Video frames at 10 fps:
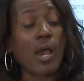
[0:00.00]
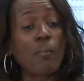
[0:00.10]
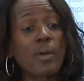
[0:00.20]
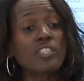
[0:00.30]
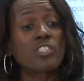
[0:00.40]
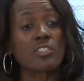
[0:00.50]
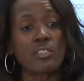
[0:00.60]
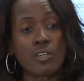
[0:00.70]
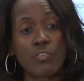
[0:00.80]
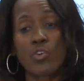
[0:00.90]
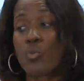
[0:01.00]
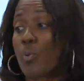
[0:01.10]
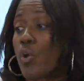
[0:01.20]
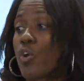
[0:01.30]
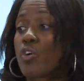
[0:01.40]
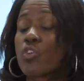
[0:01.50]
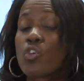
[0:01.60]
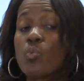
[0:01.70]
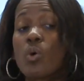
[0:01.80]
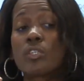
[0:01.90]
How much of Q Pearl
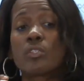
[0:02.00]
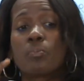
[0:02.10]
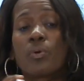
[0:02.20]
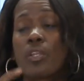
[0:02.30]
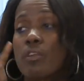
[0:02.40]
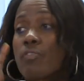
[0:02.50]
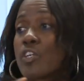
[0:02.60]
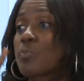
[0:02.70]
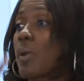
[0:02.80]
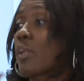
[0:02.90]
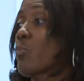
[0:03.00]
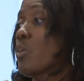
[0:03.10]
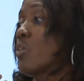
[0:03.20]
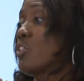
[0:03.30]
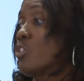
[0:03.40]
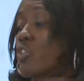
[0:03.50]
you want to put in the first product we're going to